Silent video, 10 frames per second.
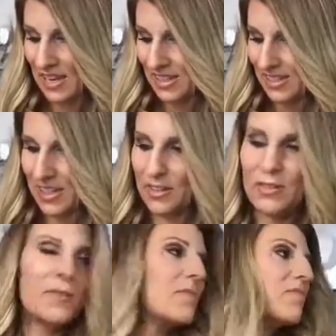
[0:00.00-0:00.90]
We have
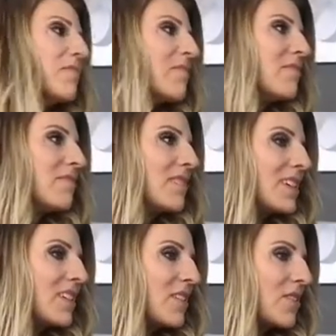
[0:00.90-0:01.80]
one thing I'm gonna
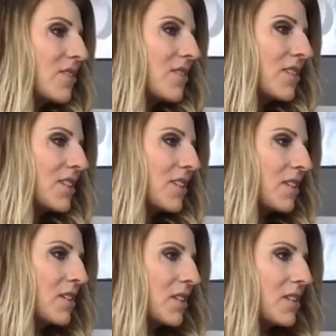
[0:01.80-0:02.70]

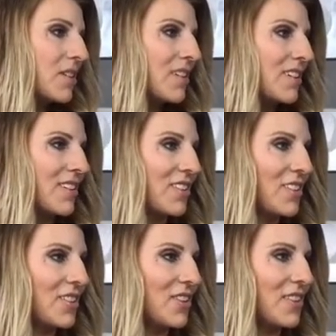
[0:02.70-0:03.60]
read for you.
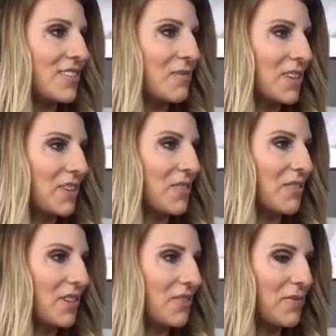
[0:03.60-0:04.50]
You have something you want to
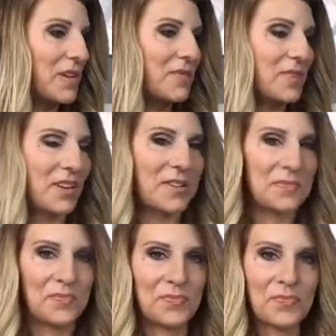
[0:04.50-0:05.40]
read for me? Okay. From the